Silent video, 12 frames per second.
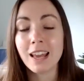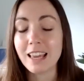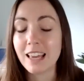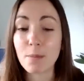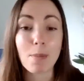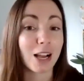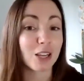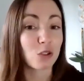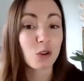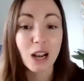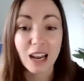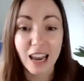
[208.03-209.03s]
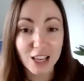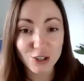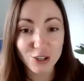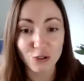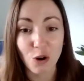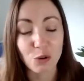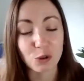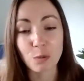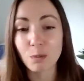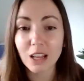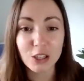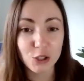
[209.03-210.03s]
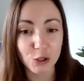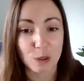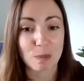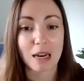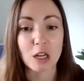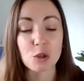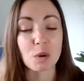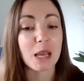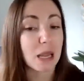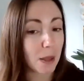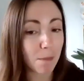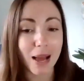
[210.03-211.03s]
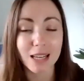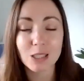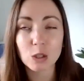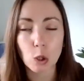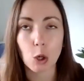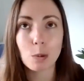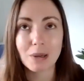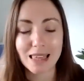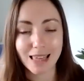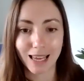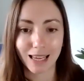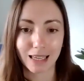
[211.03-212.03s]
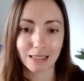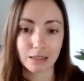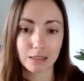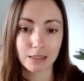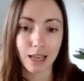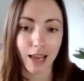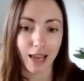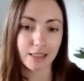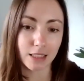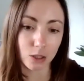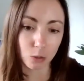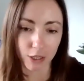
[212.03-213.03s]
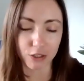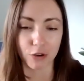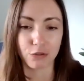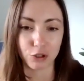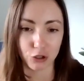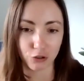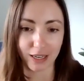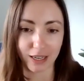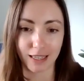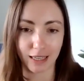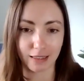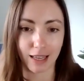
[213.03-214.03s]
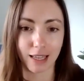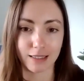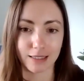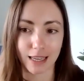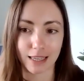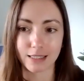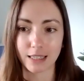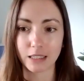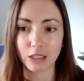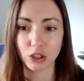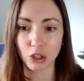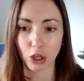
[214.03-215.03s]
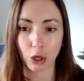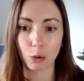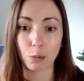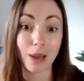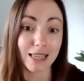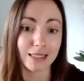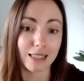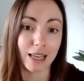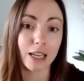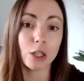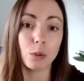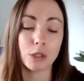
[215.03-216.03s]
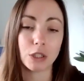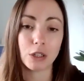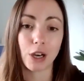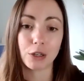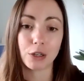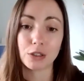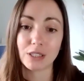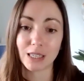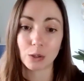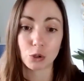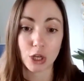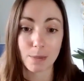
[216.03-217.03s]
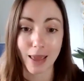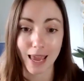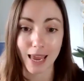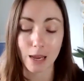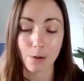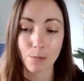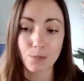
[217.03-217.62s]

It impacts your cholesterol and your blood sugar management. It impacts so many things. And this is why it's so frustrating that the testing is so basic when you go to see your GP.